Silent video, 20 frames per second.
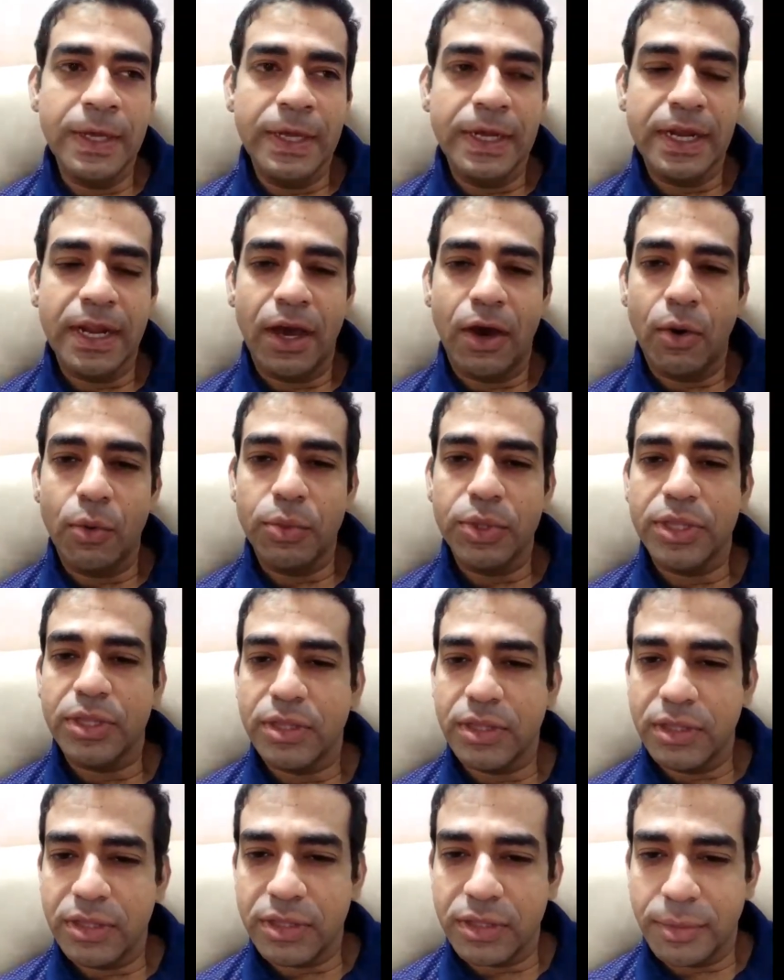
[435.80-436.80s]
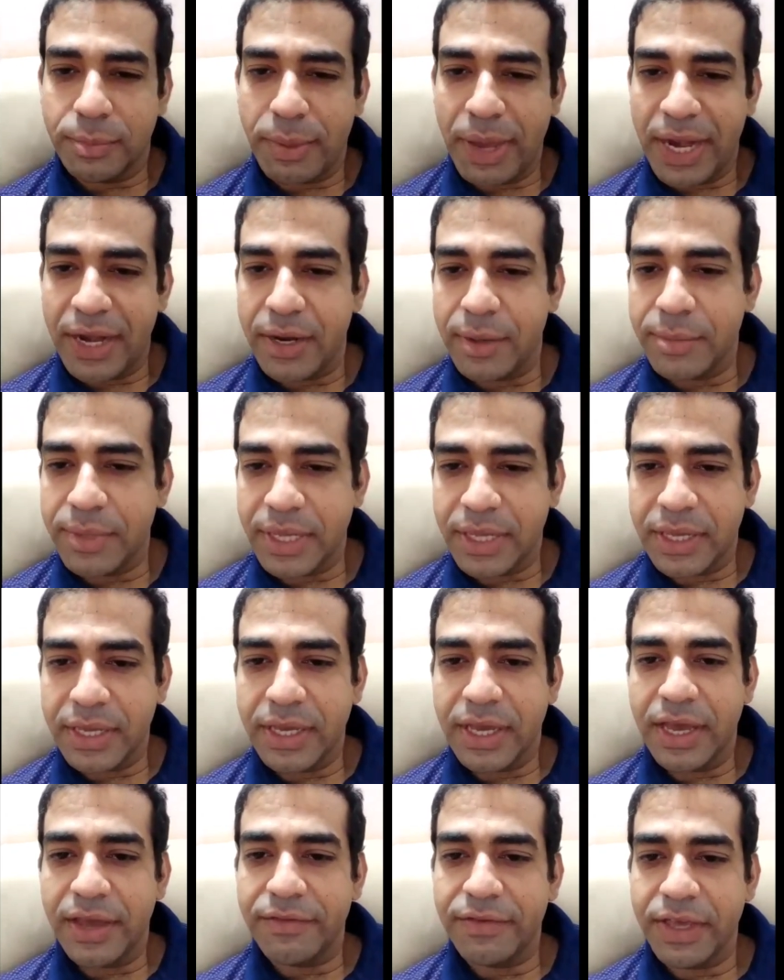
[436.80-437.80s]
Now, with the pandemic
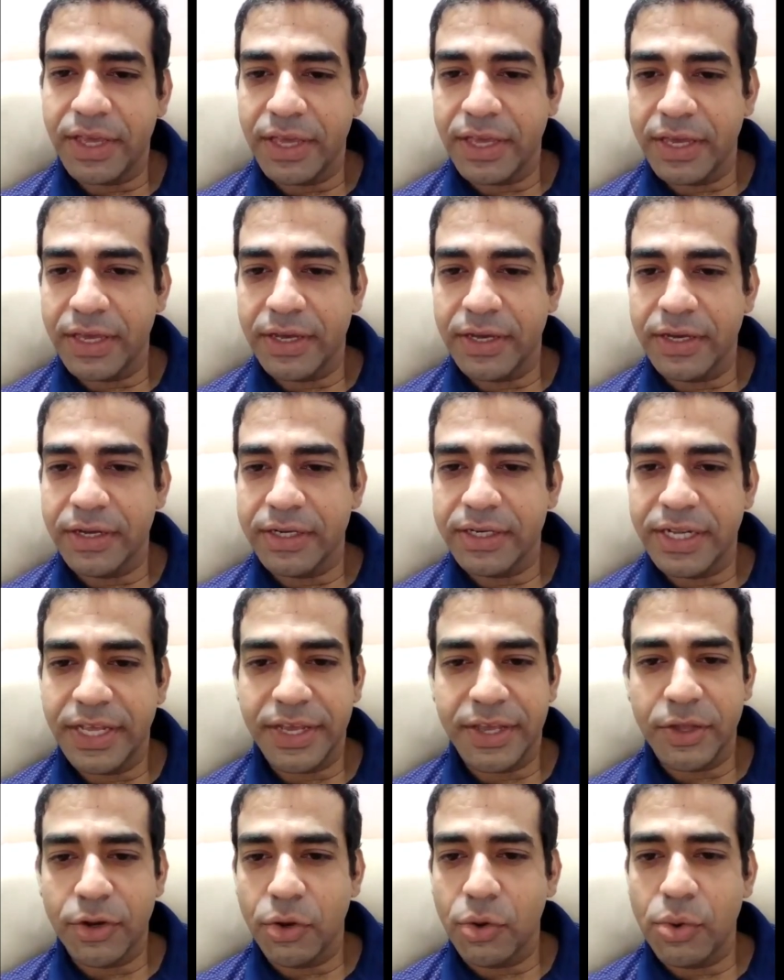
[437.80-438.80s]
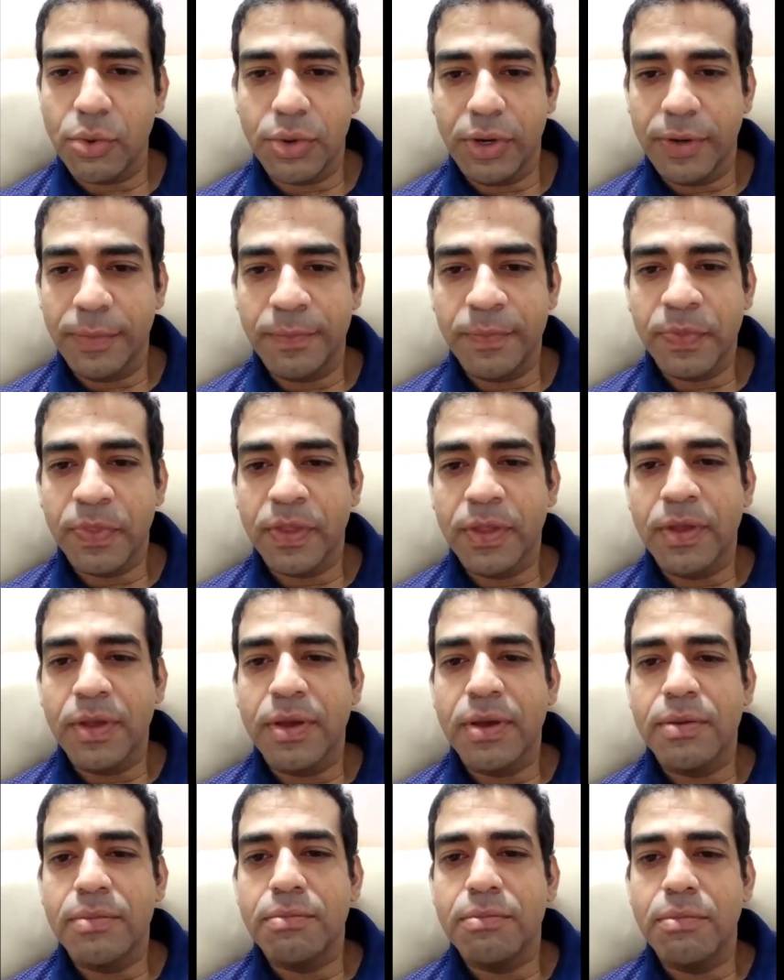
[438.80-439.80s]
having taken over,
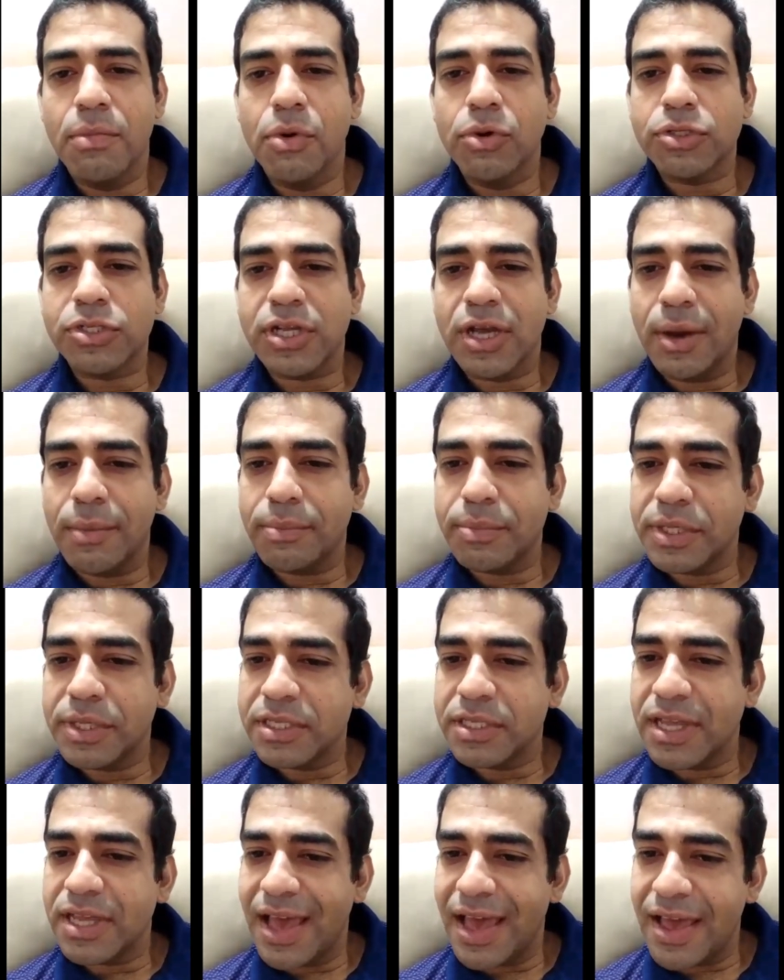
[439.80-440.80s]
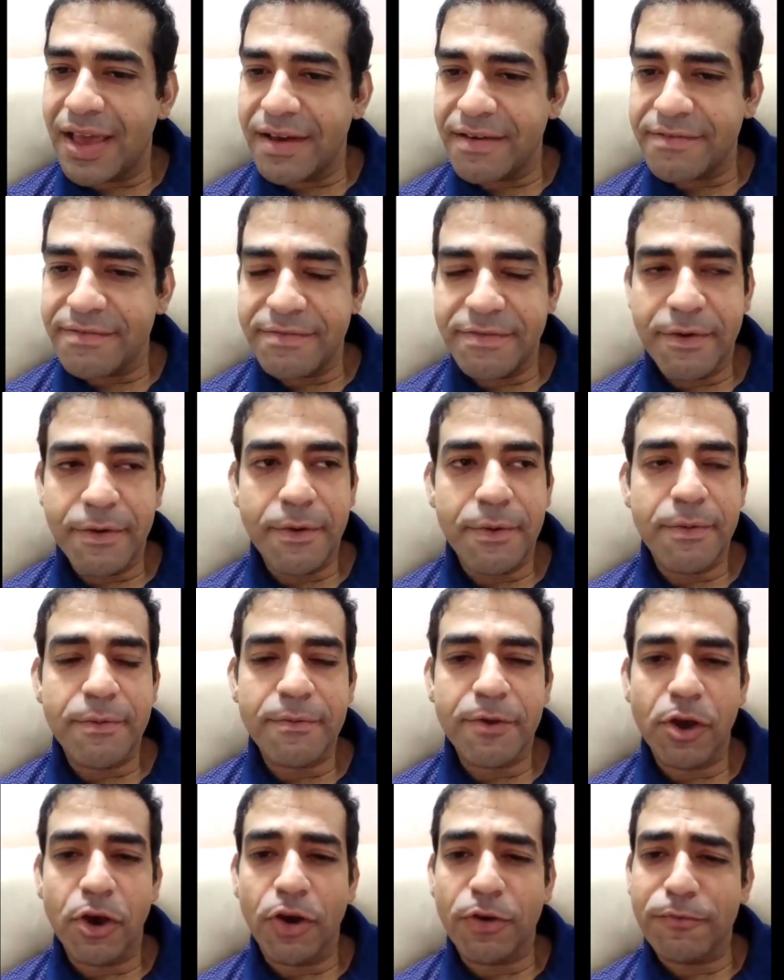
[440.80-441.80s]
most companies have
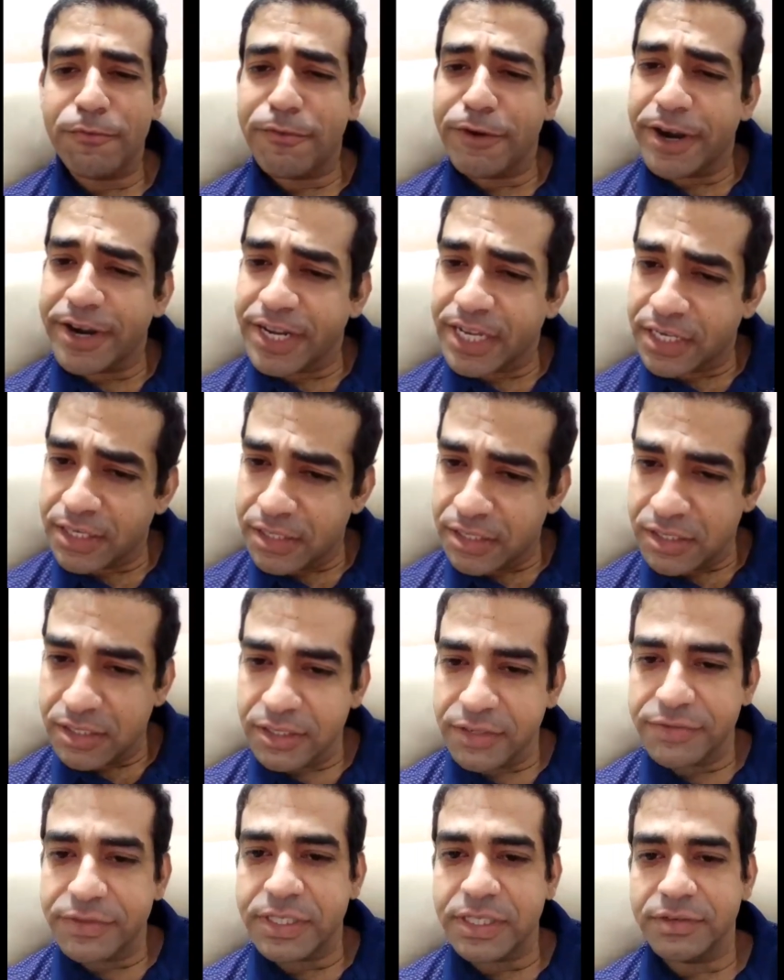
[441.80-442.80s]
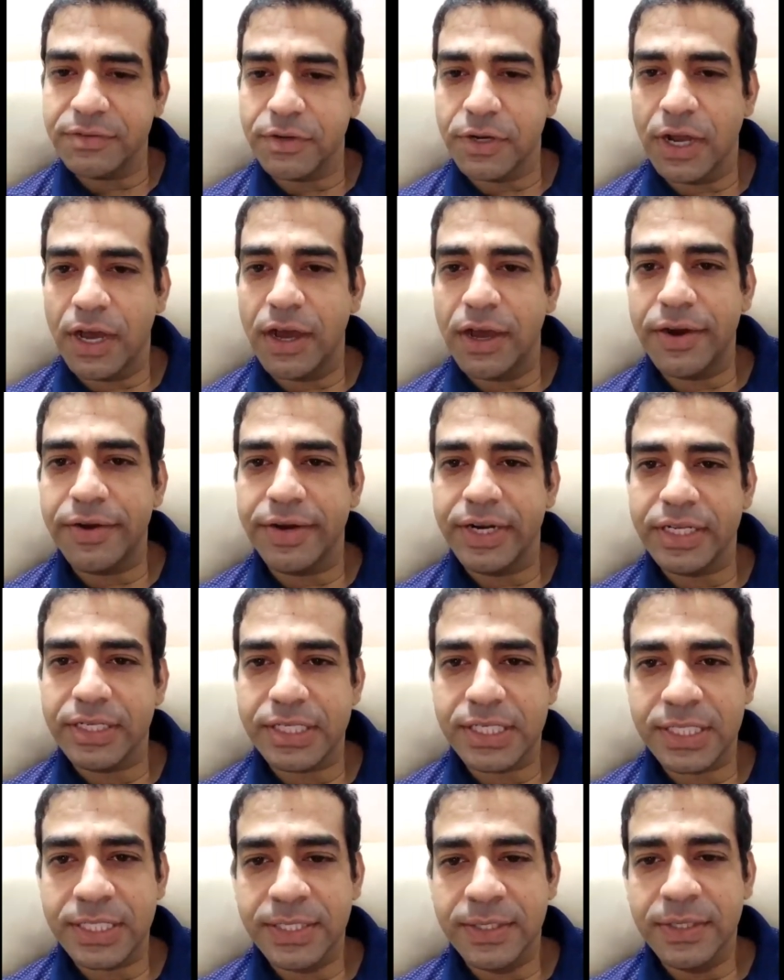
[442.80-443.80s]
gone very conservative on
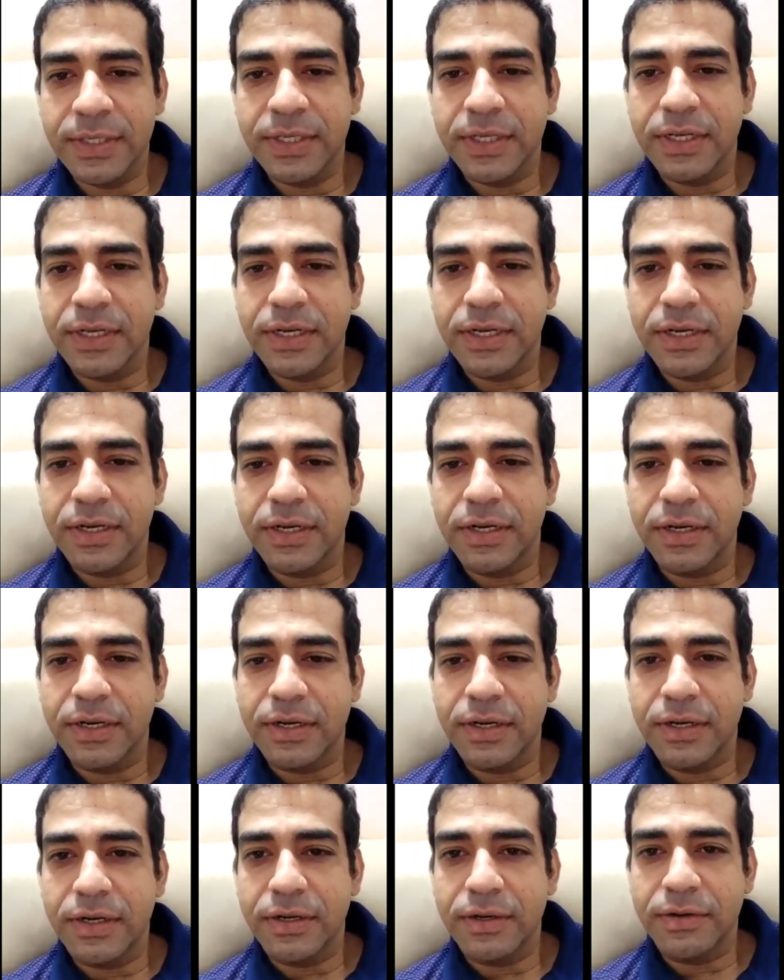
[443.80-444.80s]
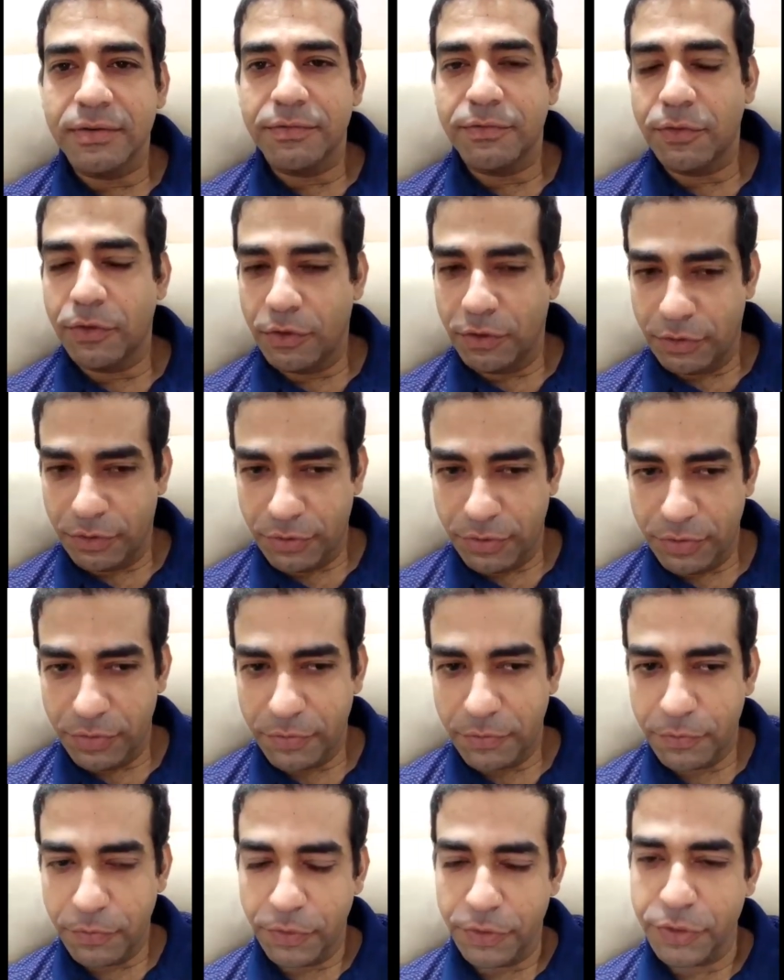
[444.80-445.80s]
hirings
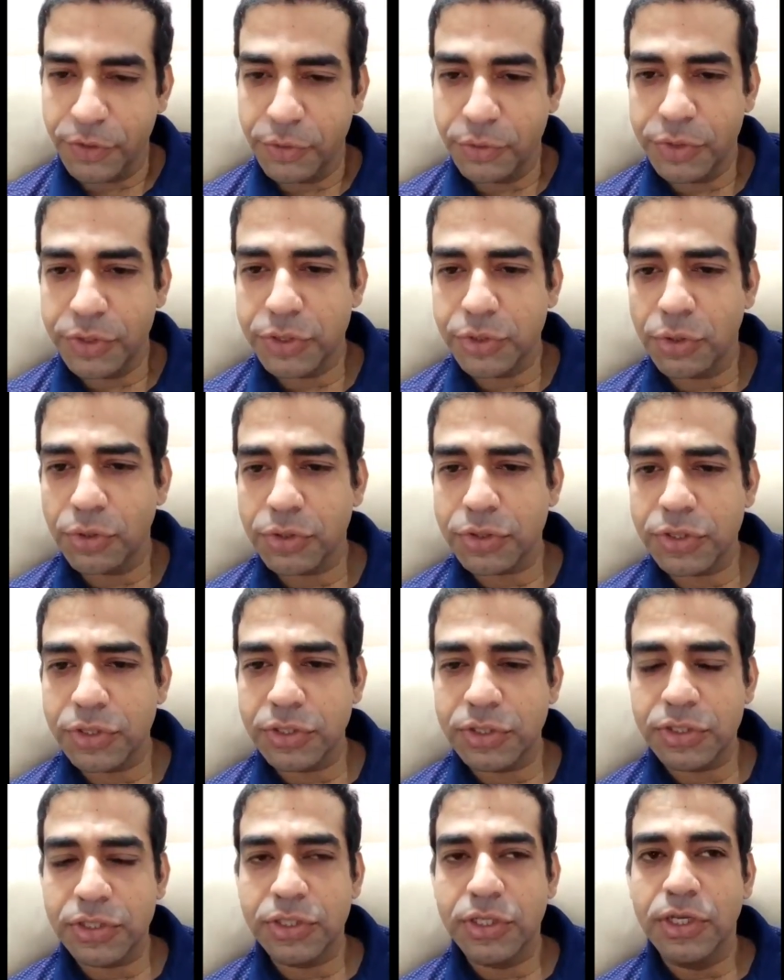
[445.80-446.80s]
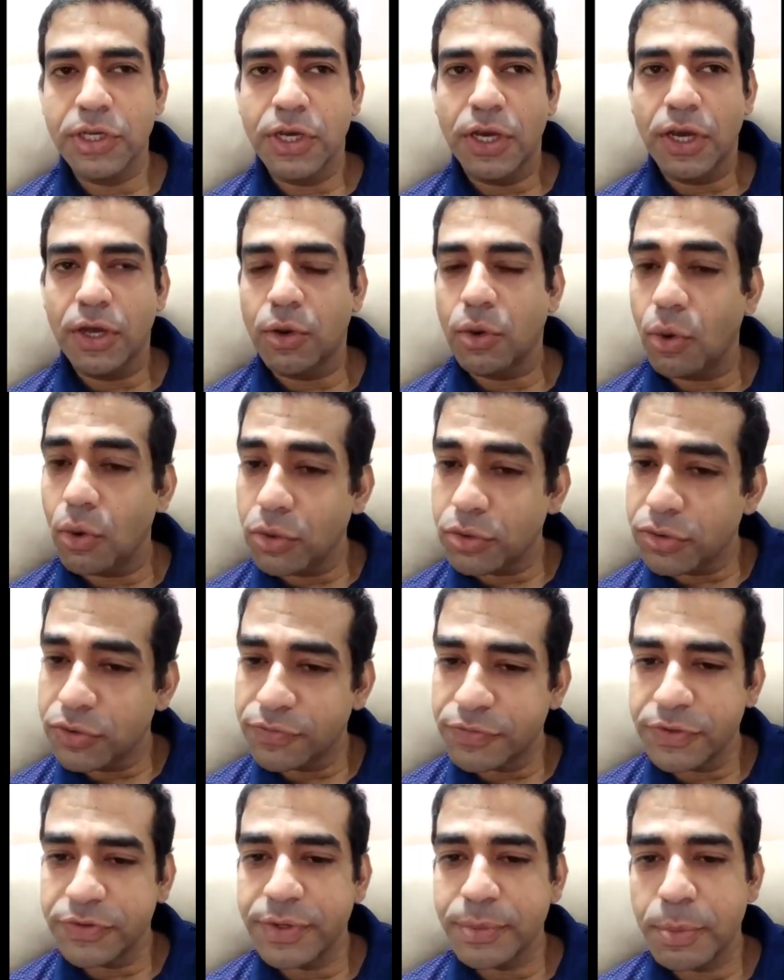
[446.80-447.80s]
for new resources and also
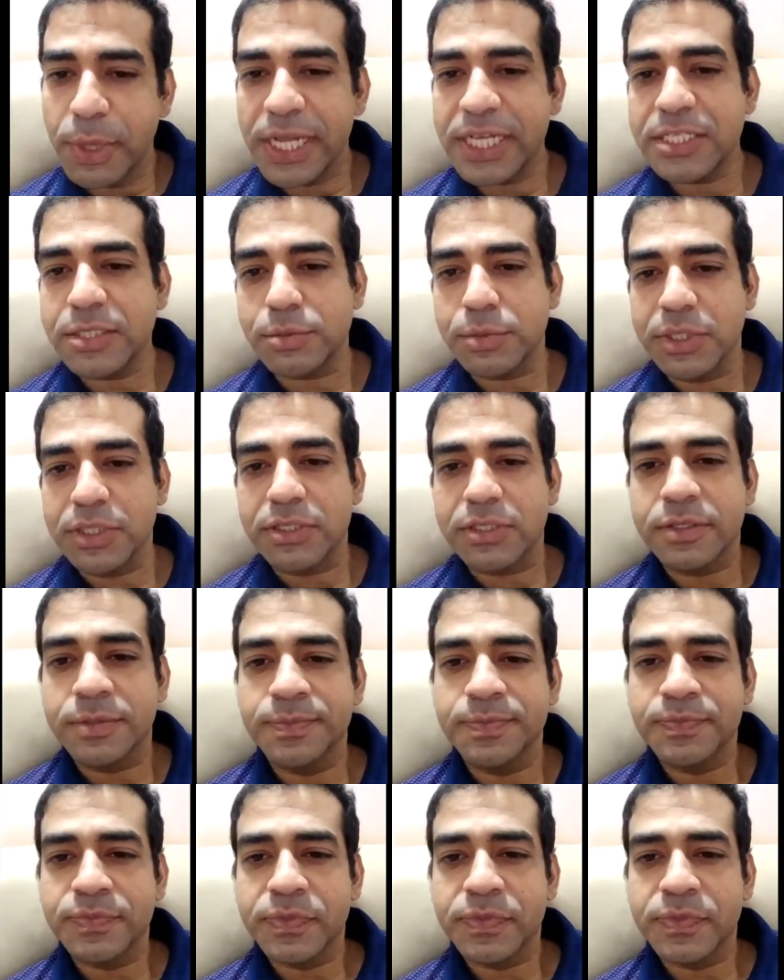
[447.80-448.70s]
for replacements.